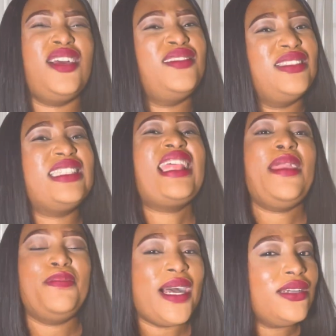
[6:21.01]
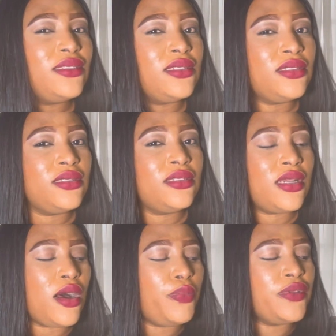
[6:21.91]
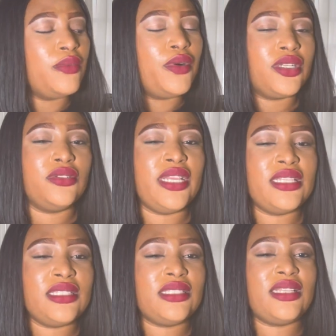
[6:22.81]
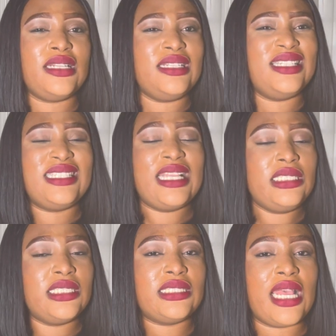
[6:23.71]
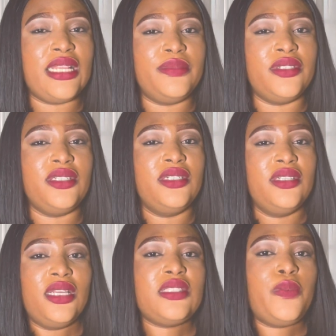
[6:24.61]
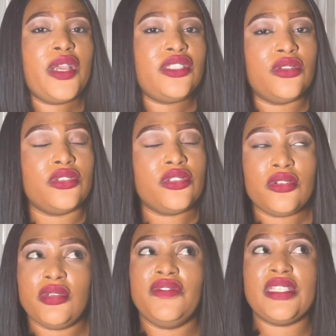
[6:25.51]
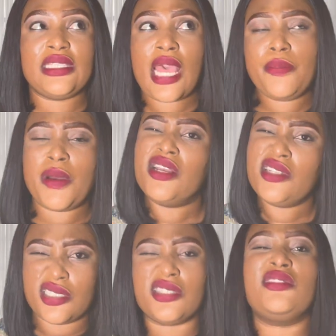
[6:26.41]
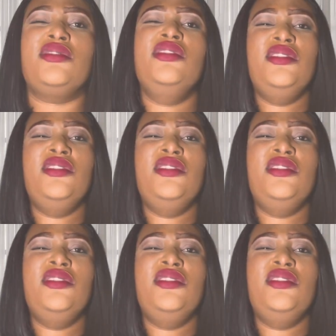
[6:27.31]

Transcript: Sniper, I'll put the bottle here, it's an insecticide, but it's poisonous. So if it's sniper, yes,